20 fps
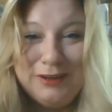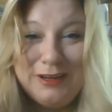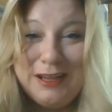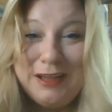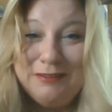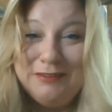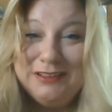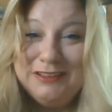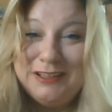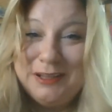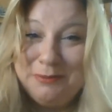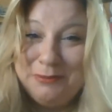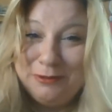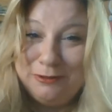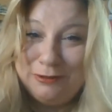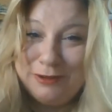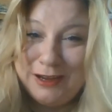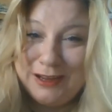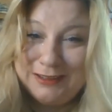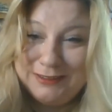to have the
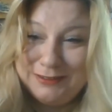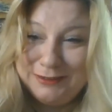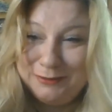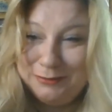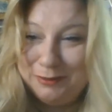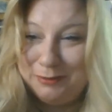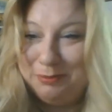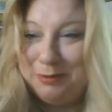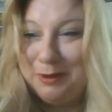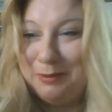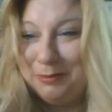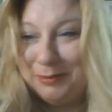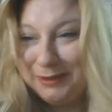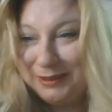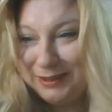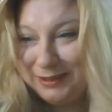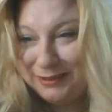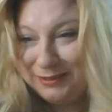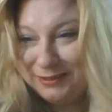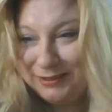Democrats and the
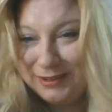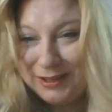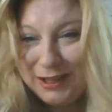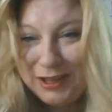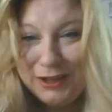Republicans.